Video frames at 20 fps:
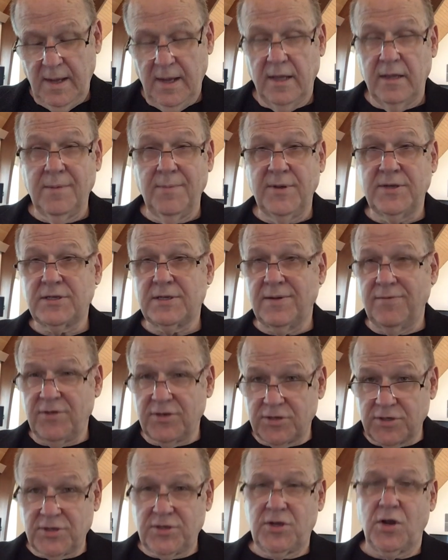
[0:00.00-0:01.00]
In the midst of
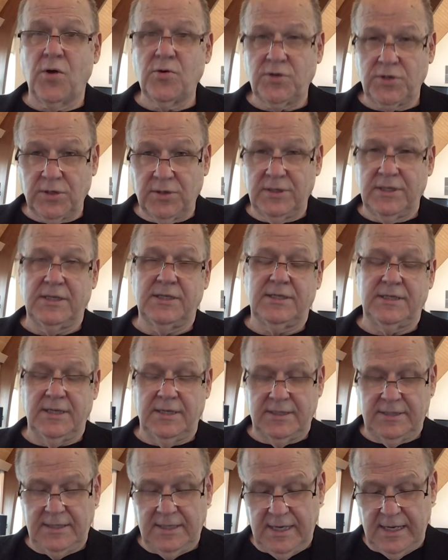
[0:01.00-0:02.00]
this social
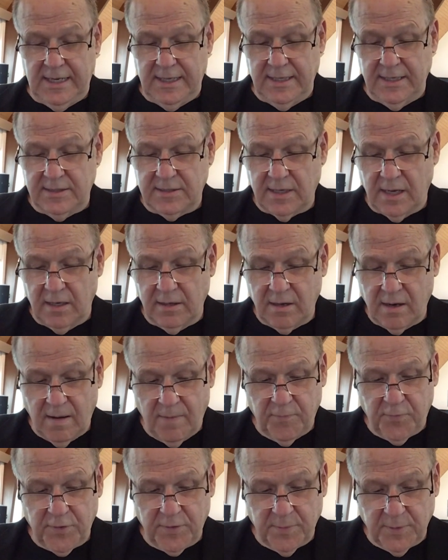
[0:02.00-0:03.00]
distancing and this
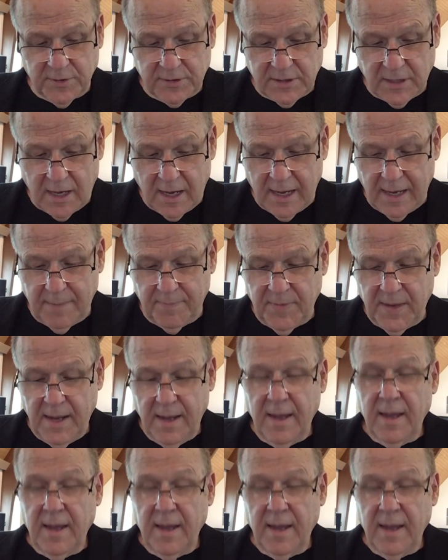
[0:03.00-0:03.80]
uncomfortable time,